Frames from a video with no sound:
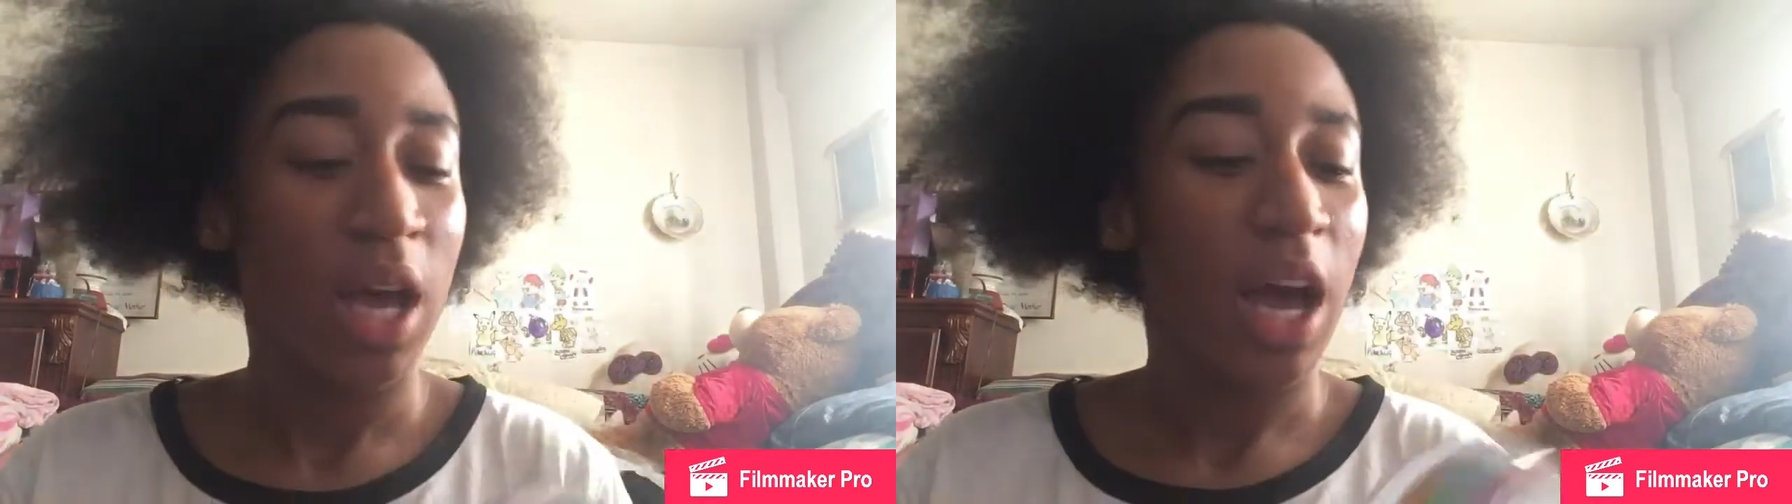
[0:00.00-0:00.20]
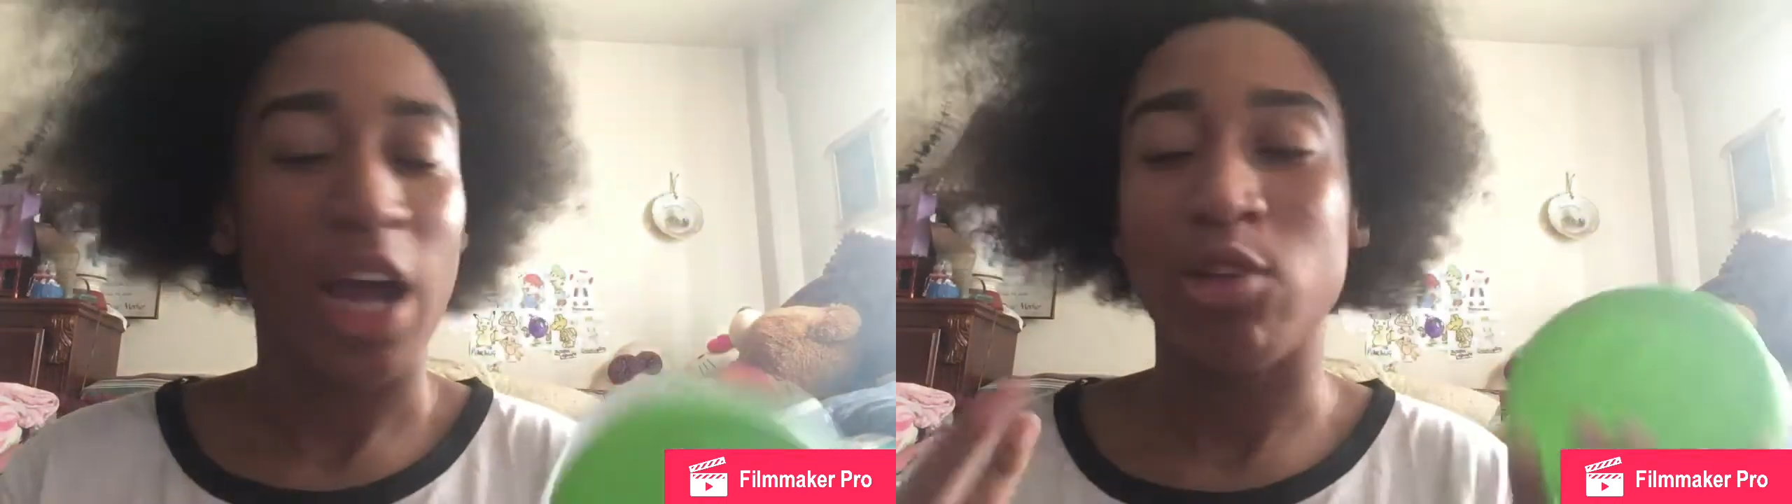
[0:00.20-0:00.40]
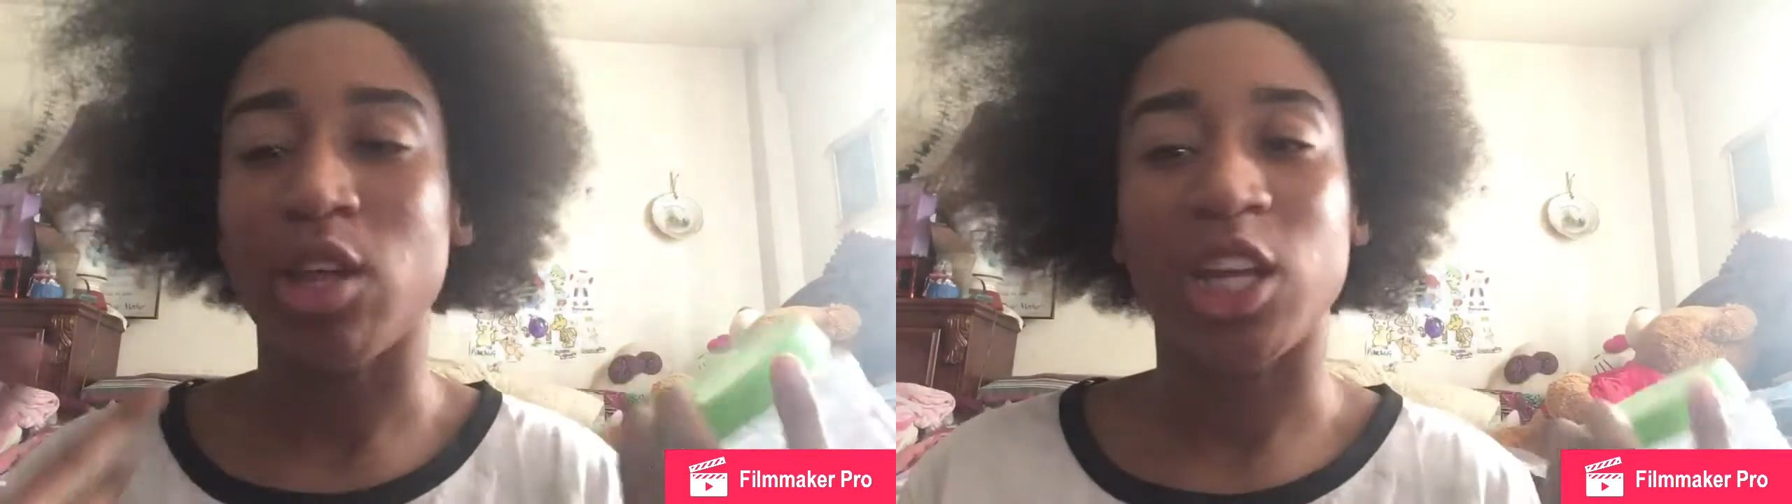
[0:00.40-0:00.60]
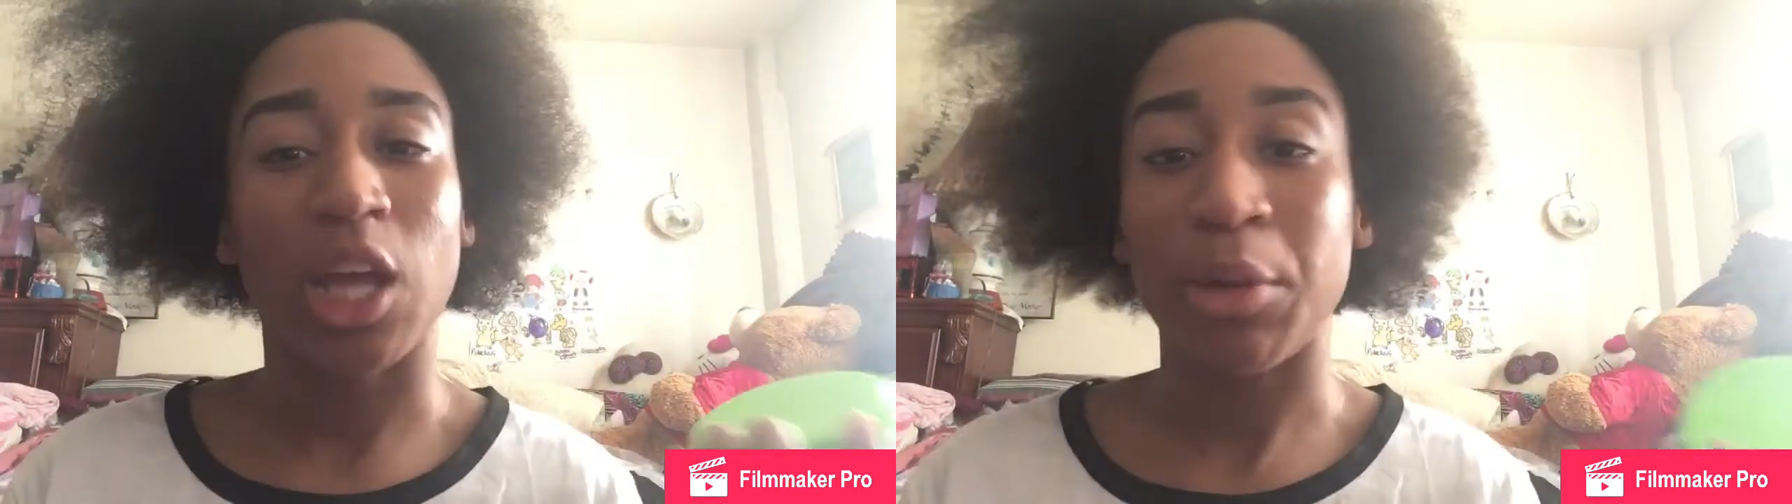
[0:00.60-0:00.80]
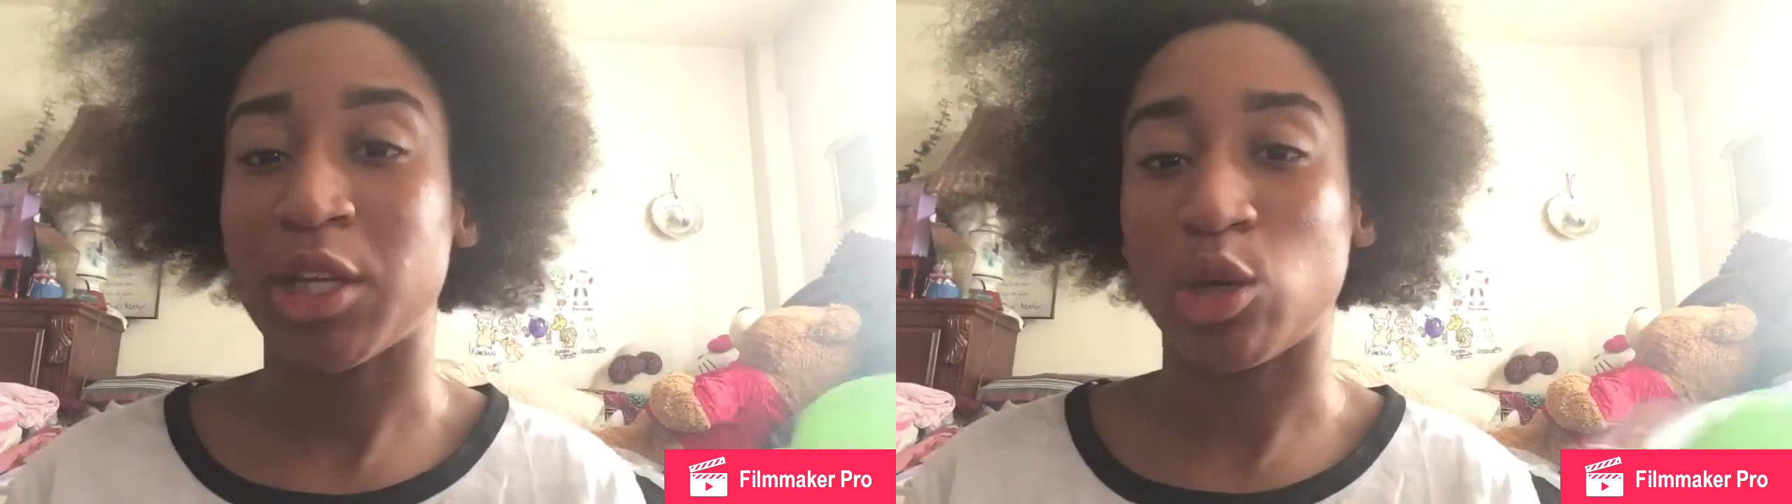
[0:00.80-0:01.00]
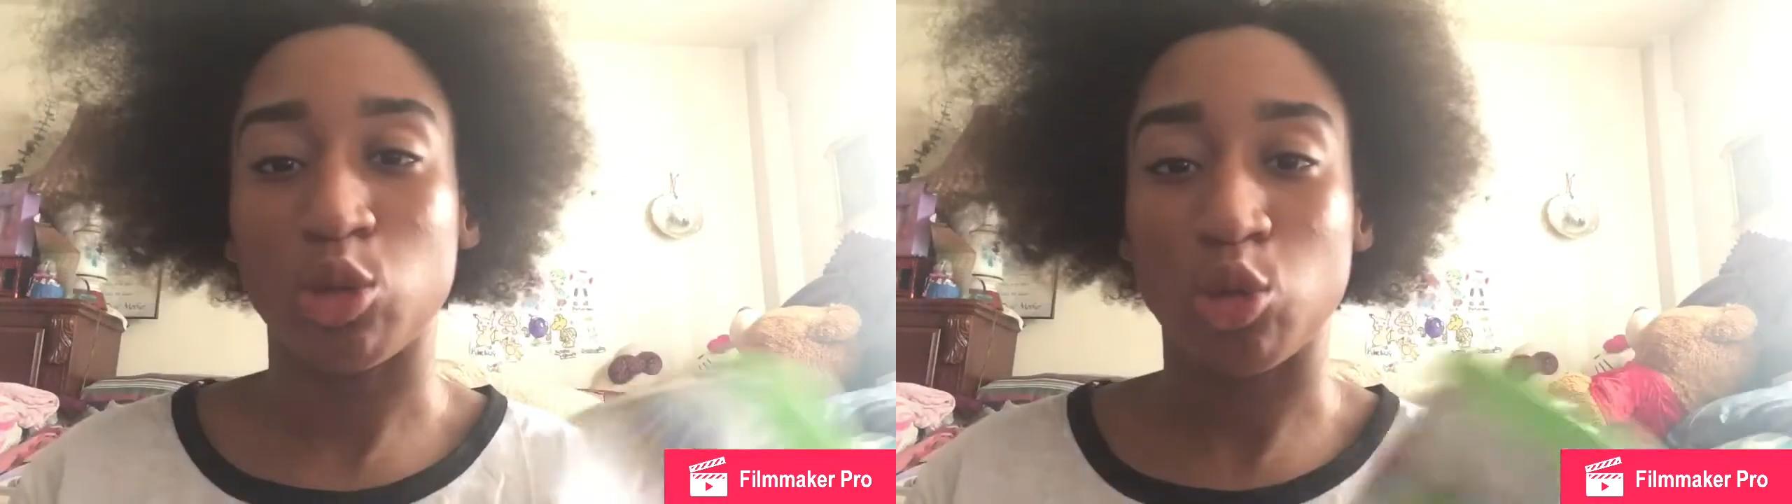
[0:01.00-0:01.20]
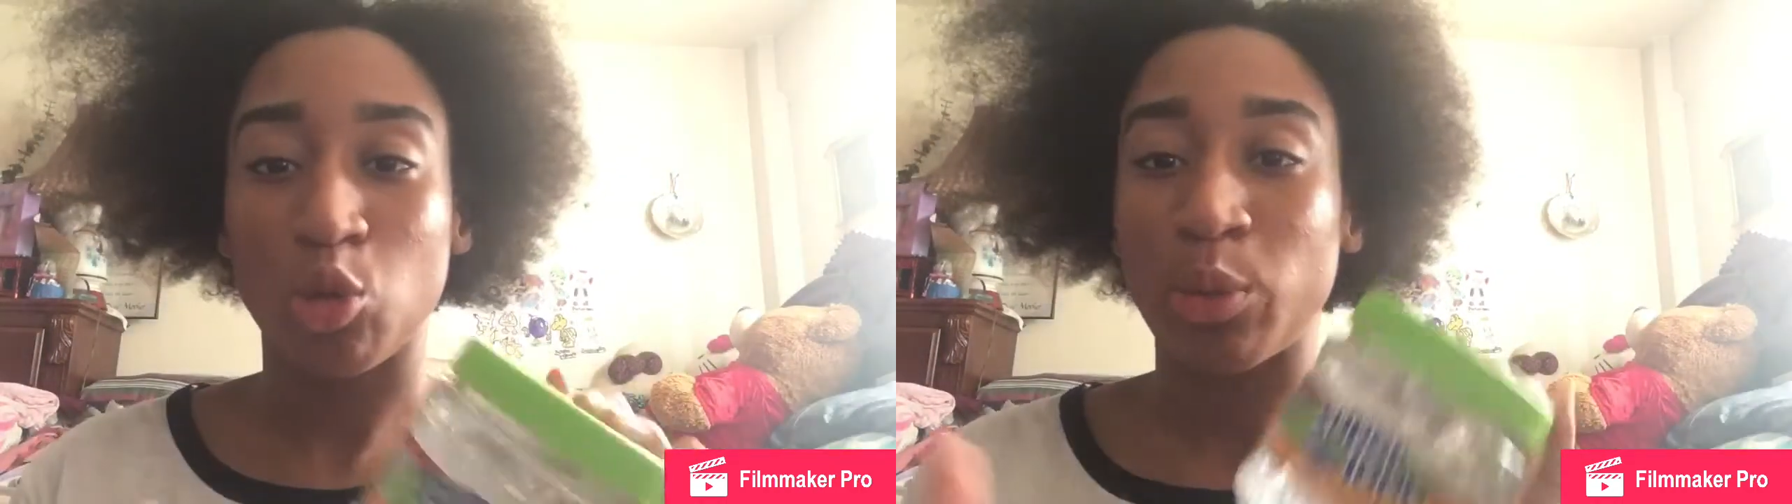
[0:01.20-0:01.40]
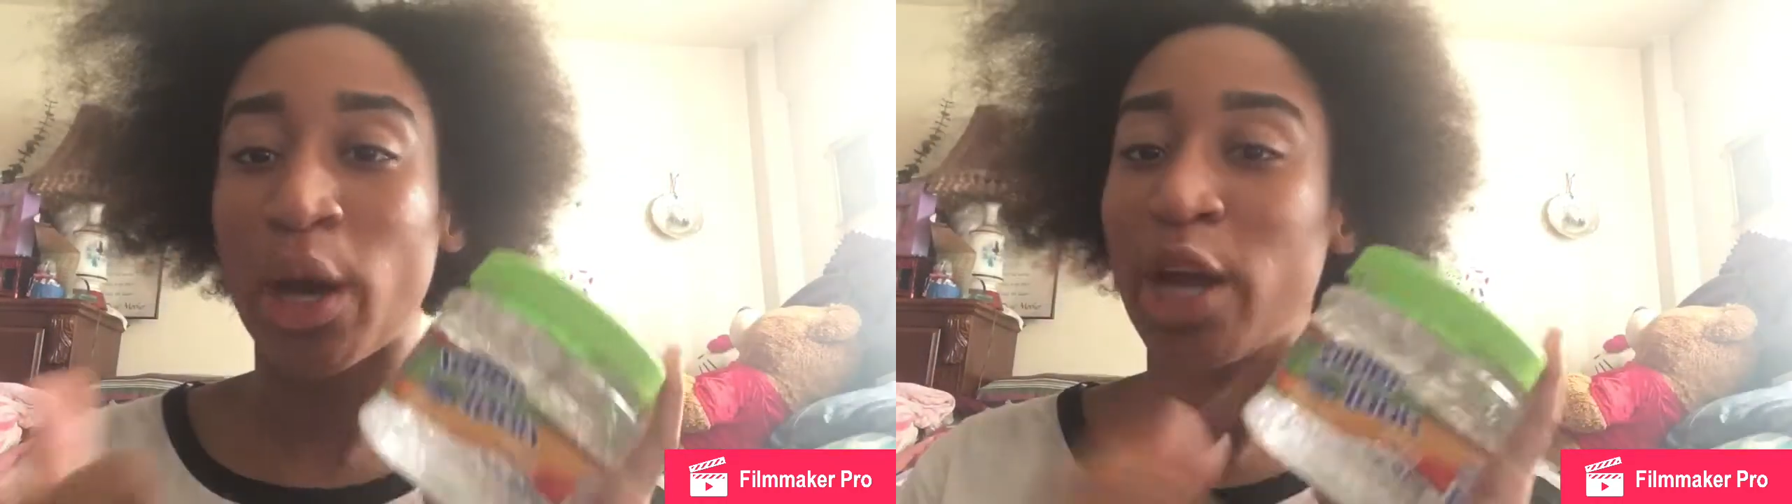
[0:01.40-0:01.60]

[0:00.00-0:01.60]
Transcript: I use any type of gel too but